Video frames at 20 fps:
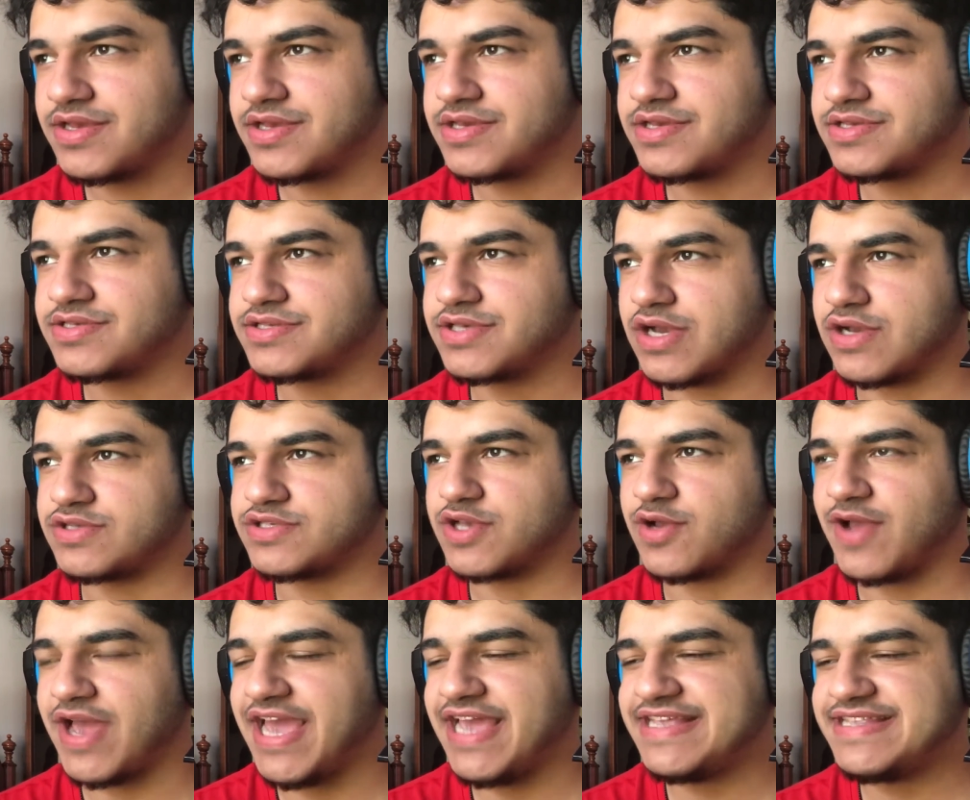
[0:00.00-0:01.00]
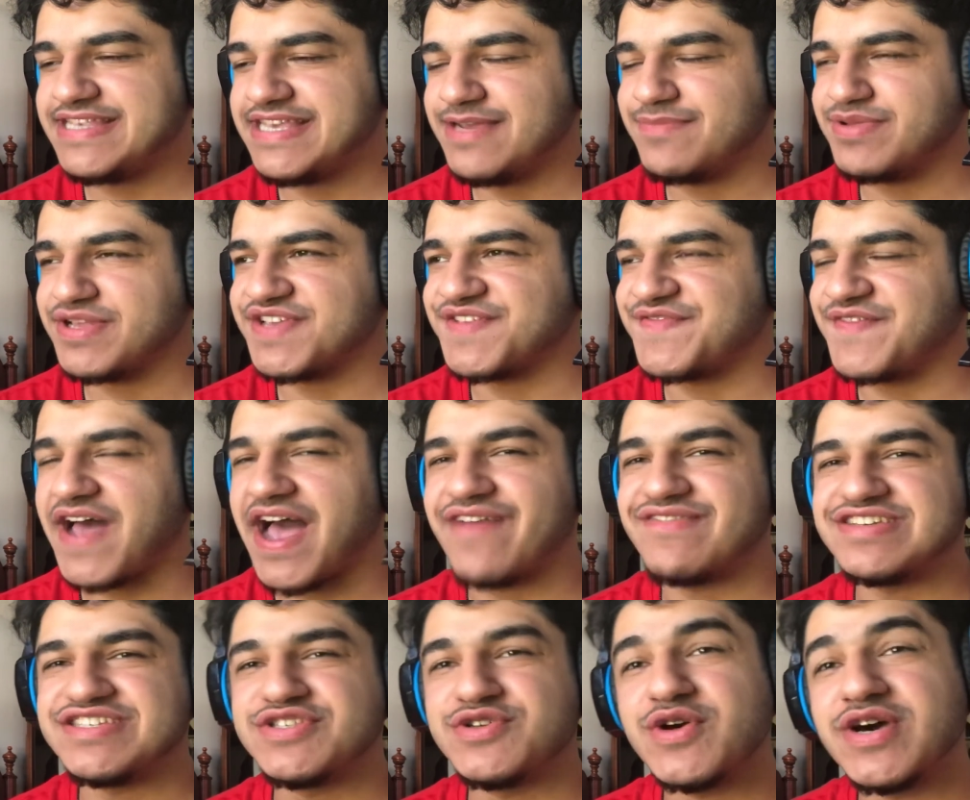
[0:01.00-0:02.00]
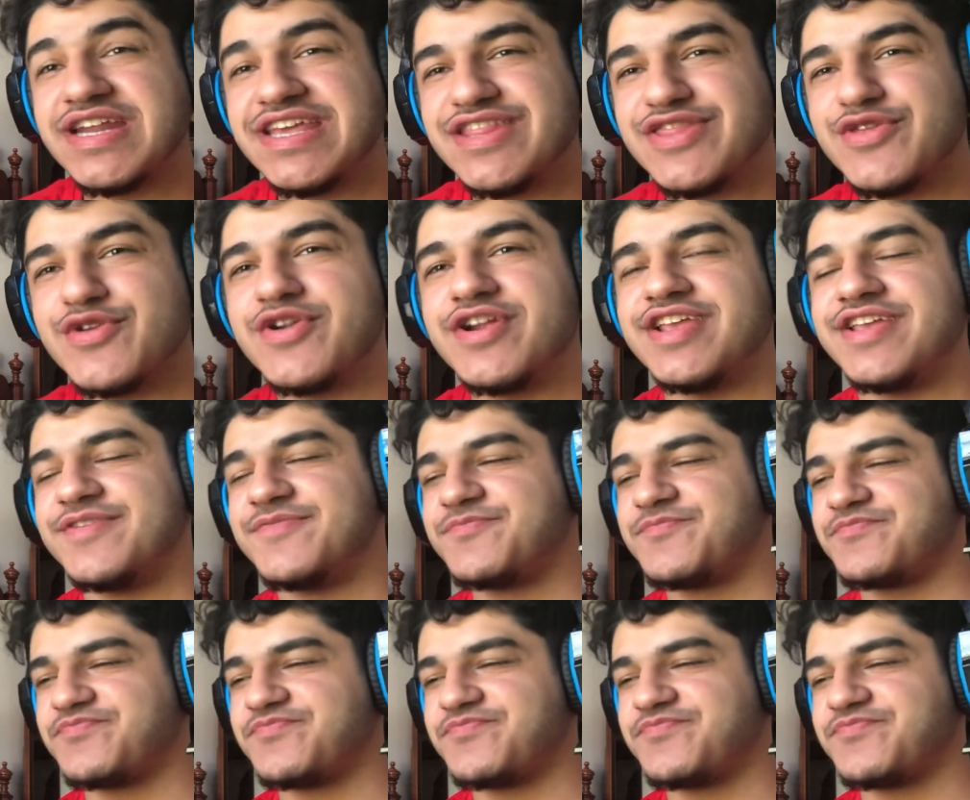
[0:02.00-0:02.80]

So so 18 plus 5 is 23.